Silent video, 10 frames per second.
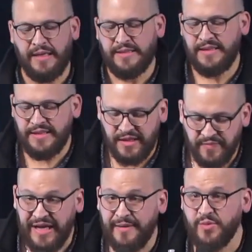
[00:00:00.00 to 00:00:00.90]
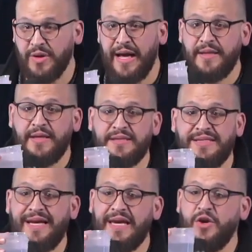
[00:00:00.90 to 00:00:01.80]
See, sometimes what God does
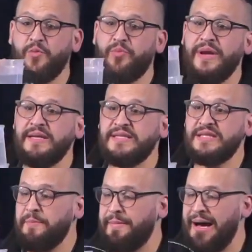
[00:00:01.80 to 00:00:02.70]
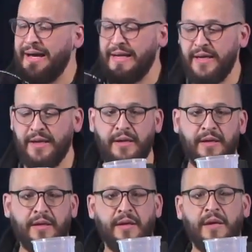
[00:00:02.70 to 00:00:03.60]
is that he'll bring somebody
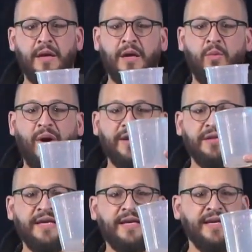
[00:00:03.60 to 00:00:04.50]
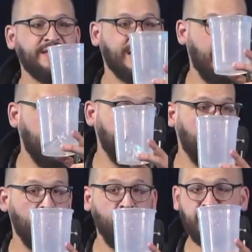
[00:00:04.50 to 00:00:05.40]
while you're leaking to come
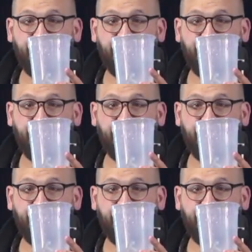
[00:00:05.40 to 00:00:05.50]
who's